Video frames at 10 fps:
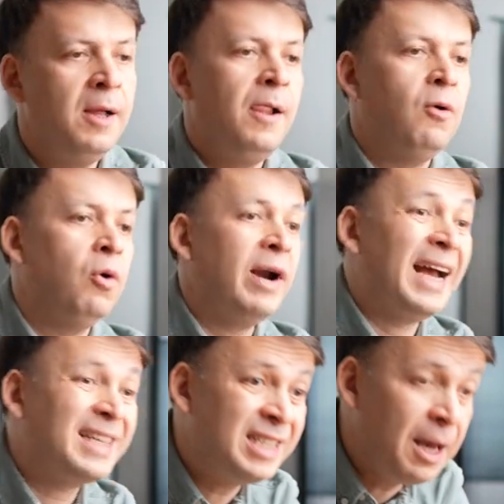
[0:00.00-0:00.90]
or
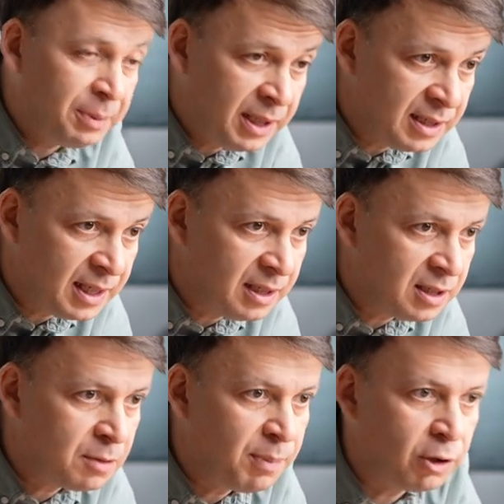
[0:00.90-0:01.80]
accepting that it
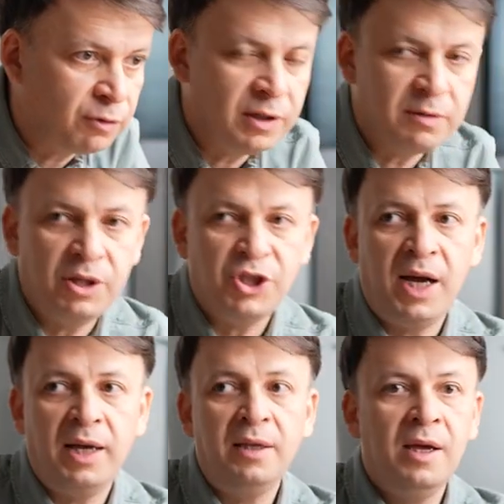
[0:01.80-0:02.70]
is part of
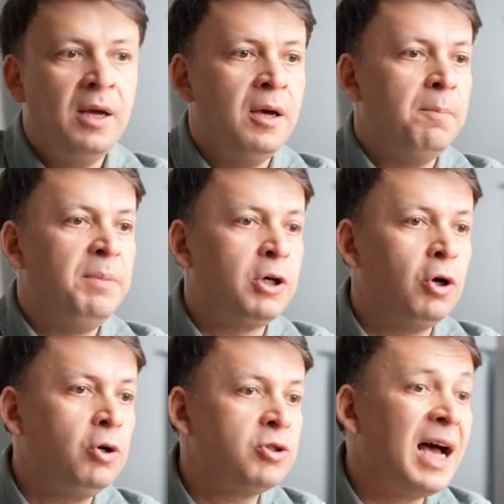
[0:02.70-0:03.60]
Azerbaijan,
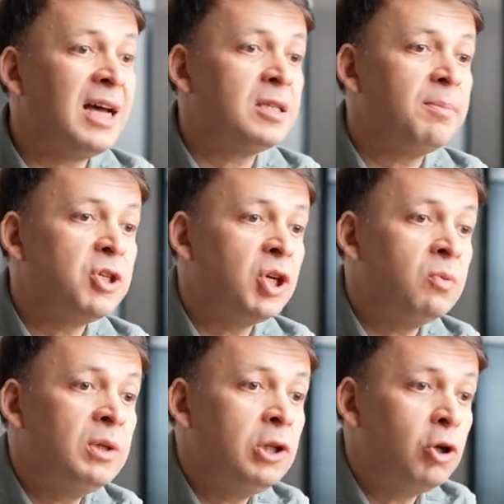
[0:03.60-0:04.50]
because Azerbaijan
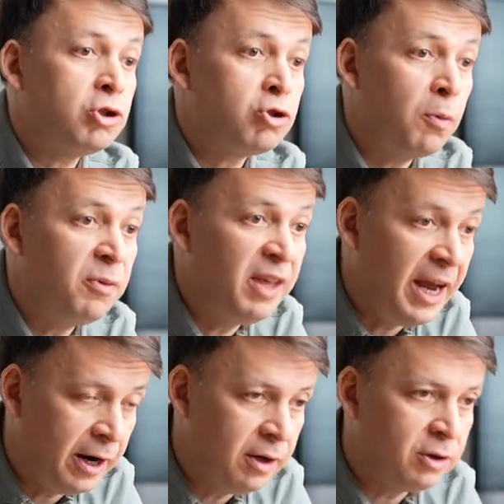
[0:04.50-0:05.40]
will not stop
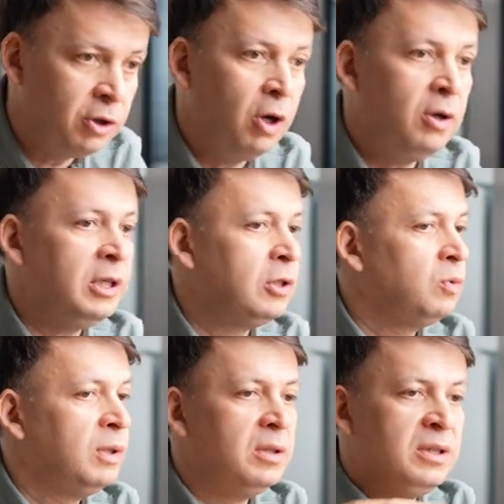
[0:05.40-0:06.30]
there. You know, it
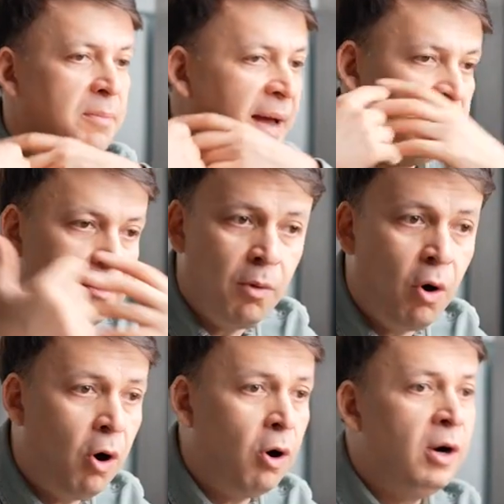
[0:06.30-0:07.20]
will demand
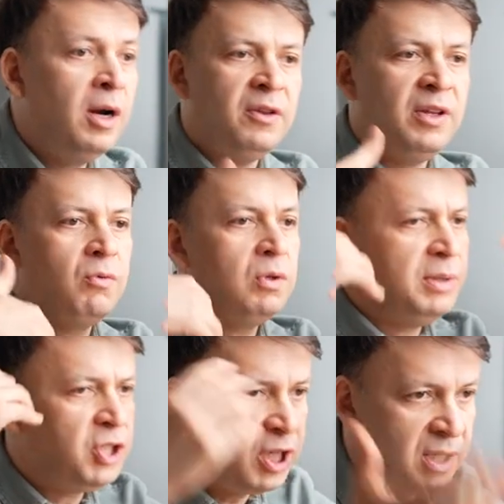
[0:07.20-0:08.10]
more, there will be
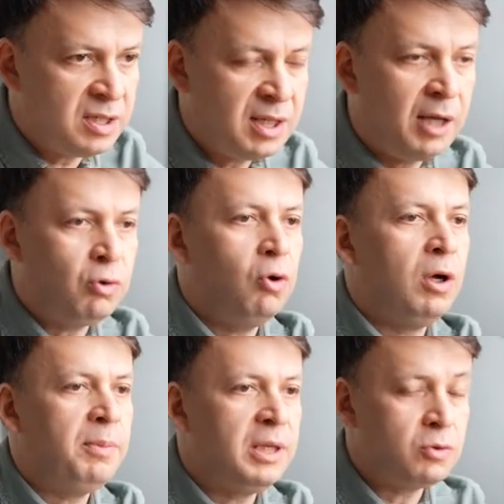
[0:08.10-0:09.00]
genocide, all
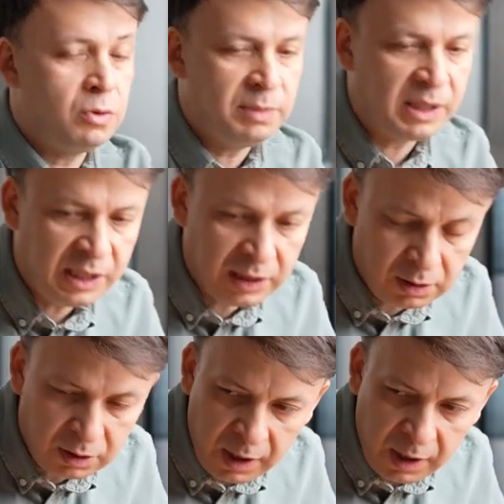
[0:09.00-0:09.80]
Armenians will be killed.